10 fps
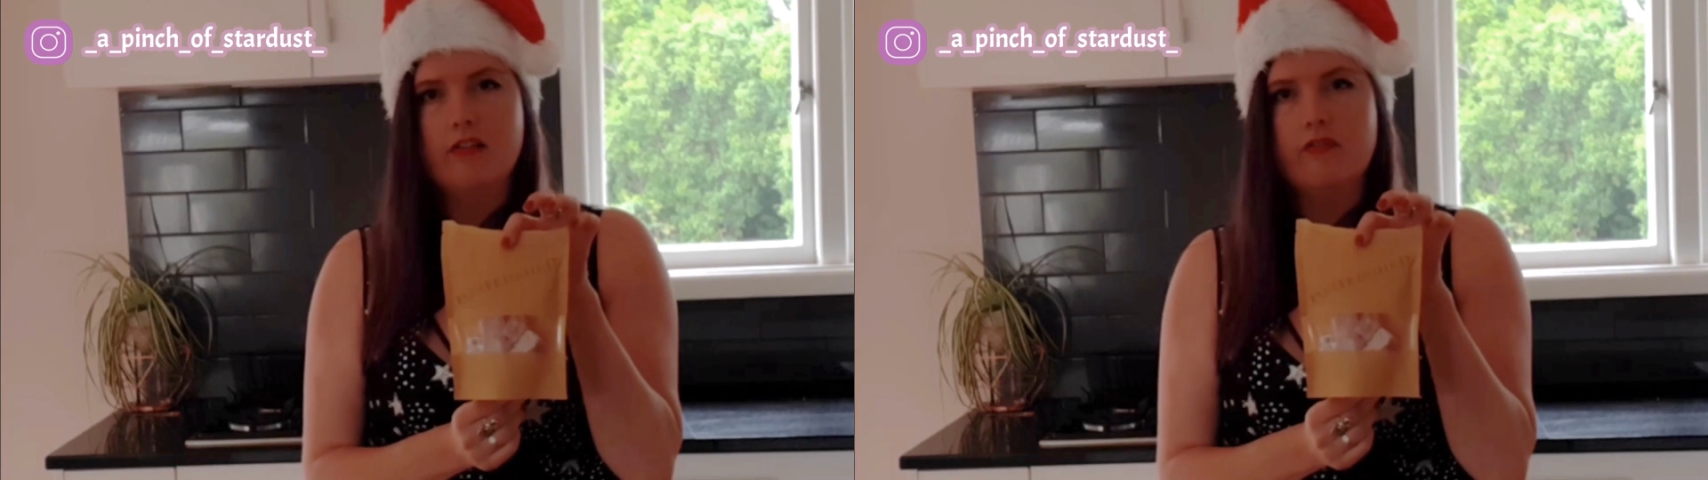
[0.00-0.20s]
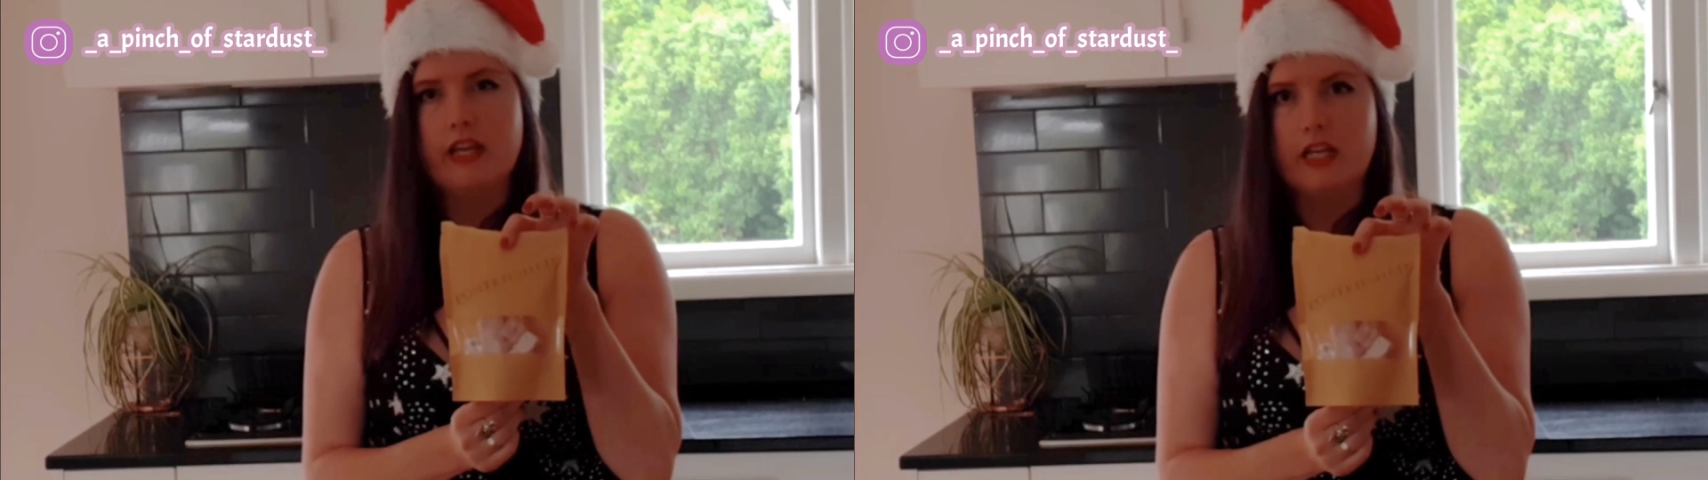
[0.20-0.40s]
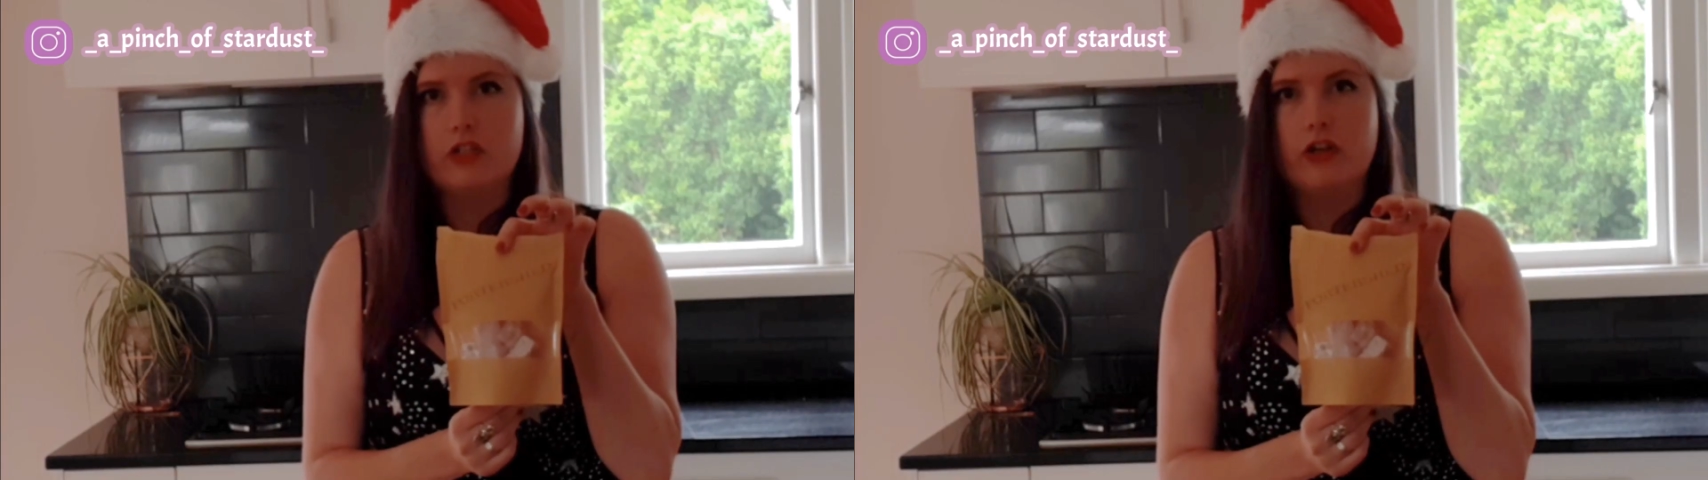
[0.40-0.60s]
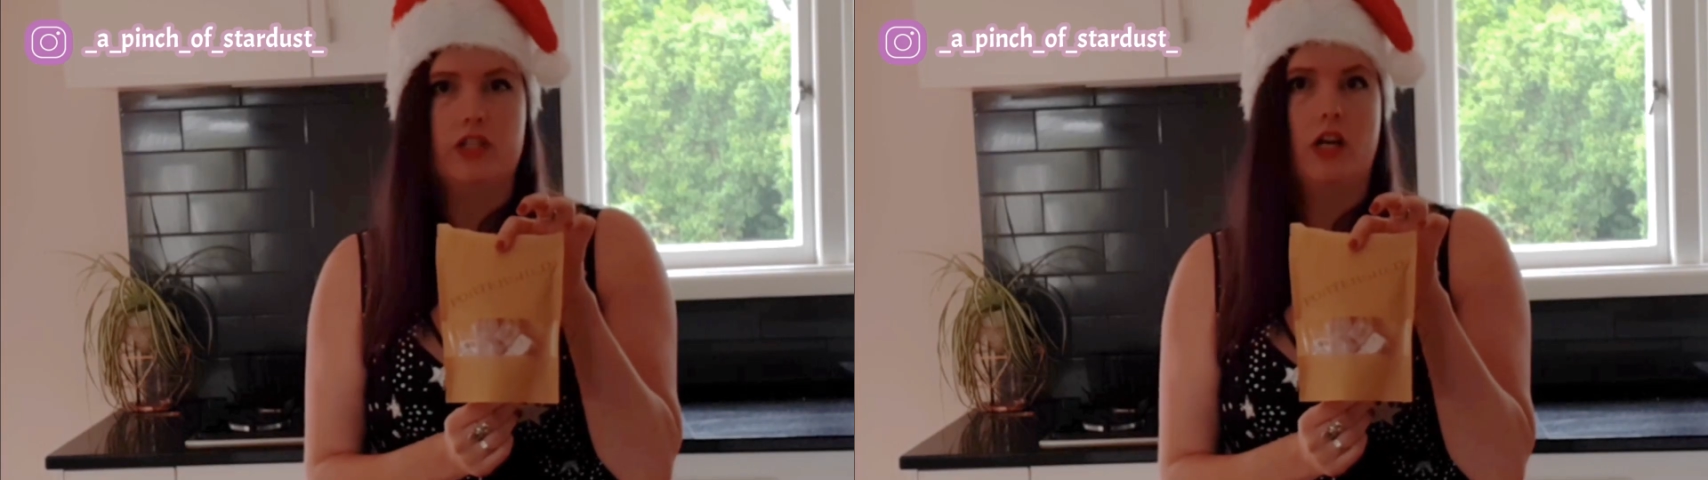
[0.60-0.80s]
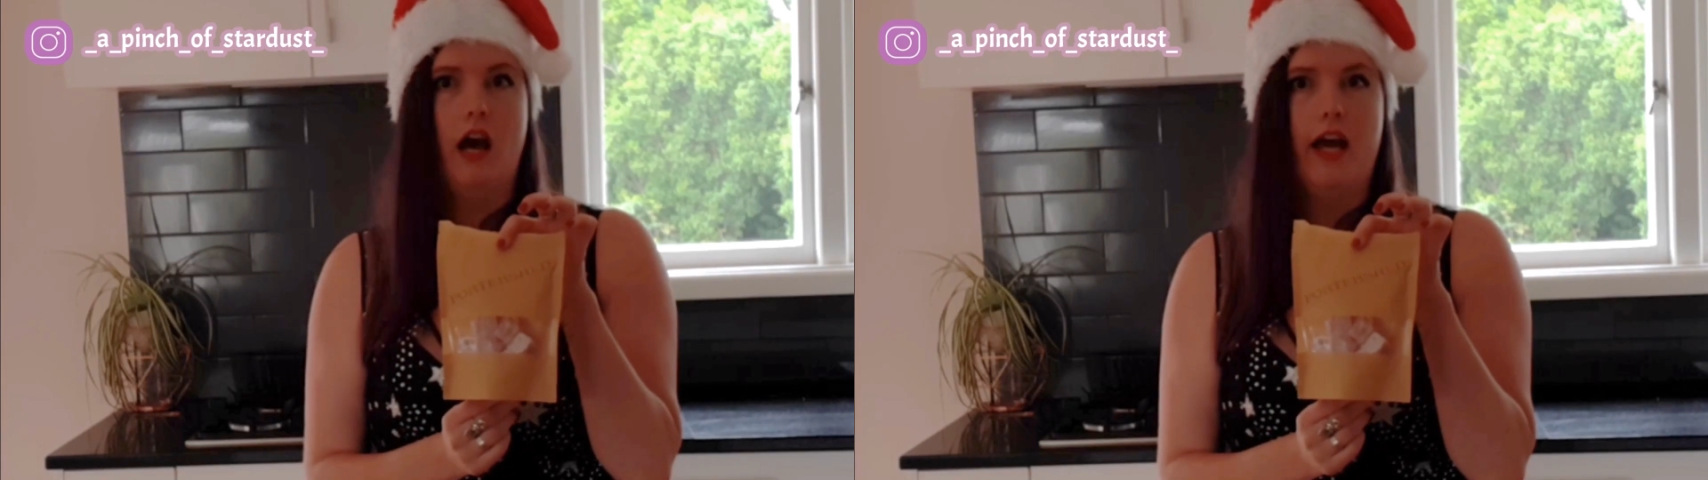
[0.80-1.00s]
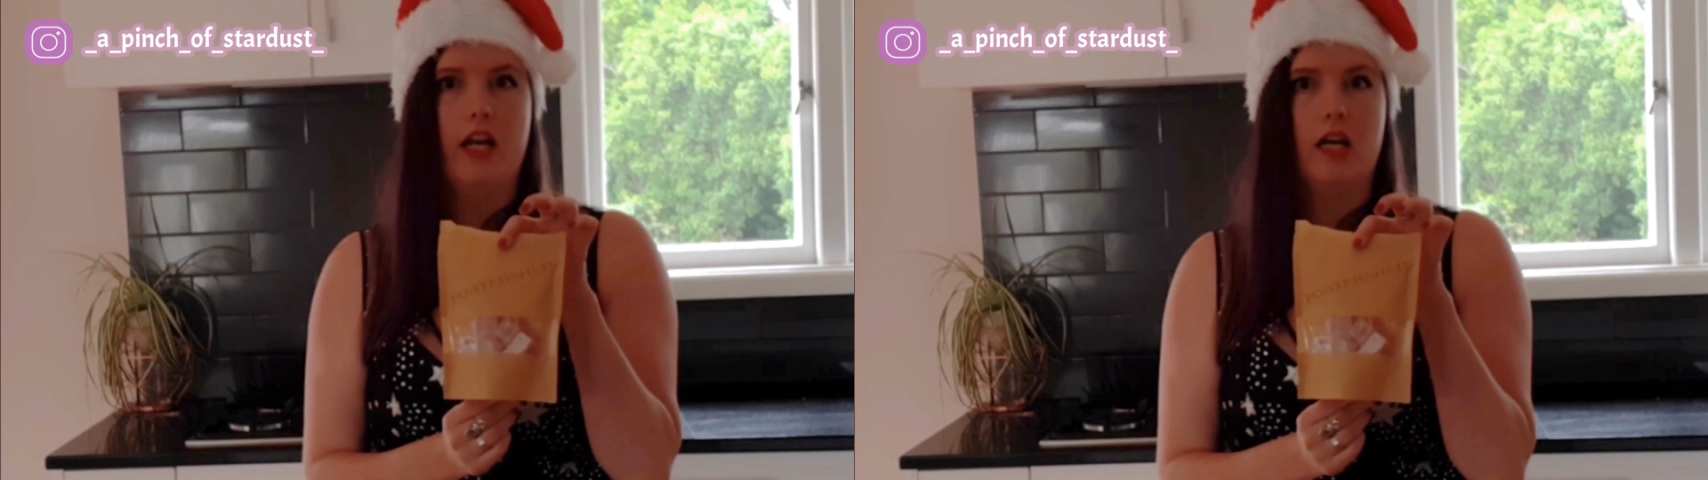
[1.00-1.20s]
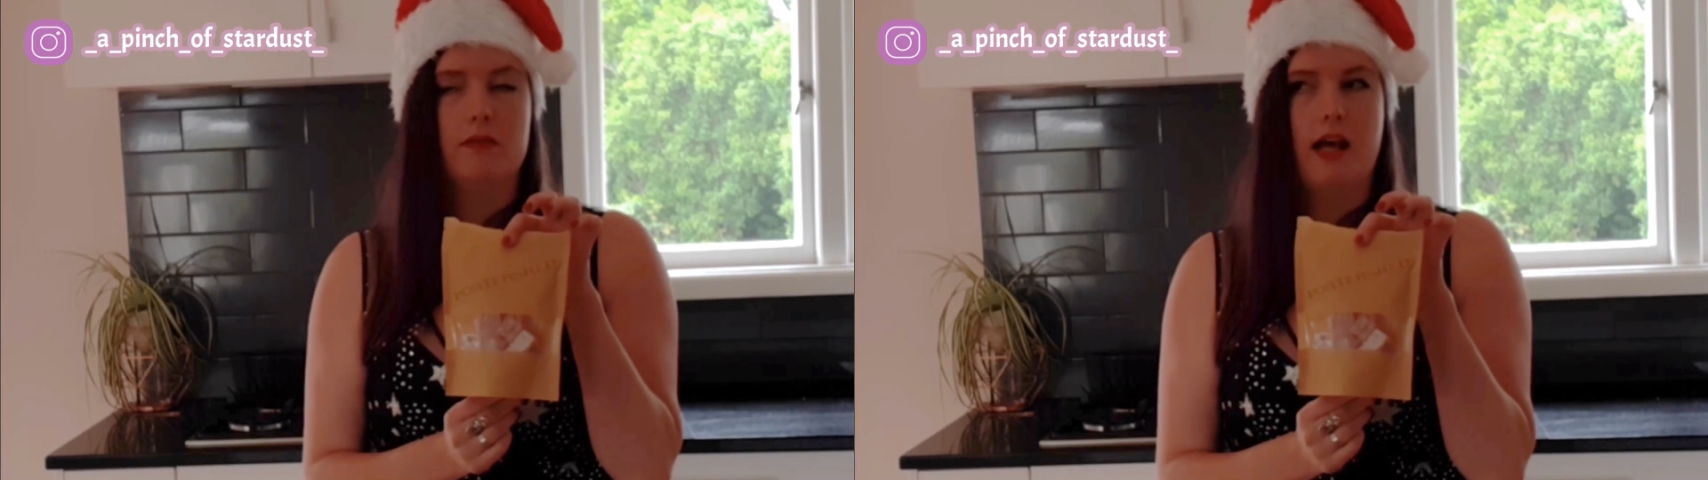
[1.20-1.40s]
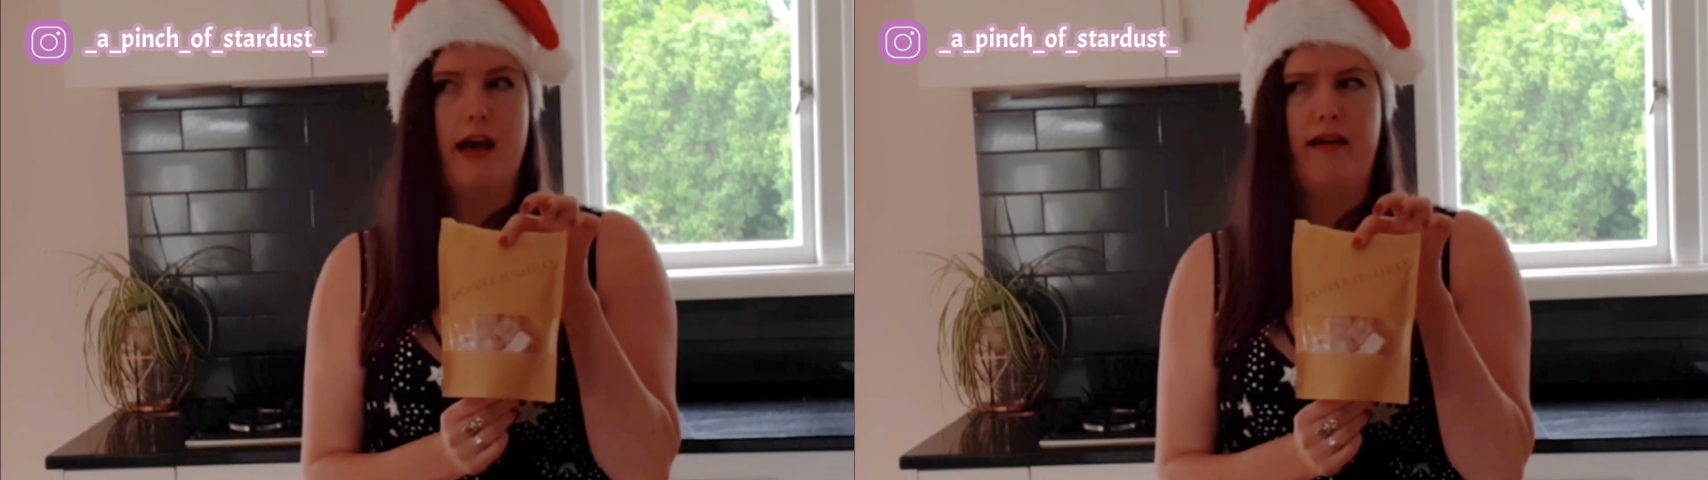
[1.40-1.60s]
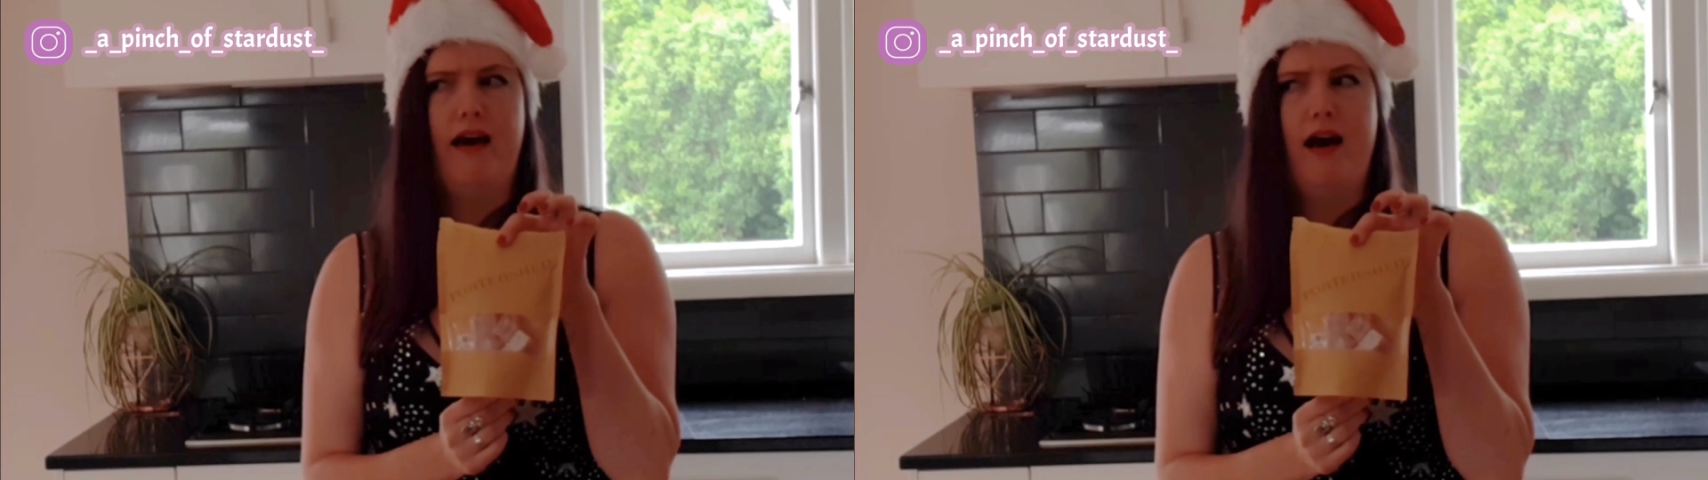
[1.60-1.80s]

vegan Turkish delight, and I was like,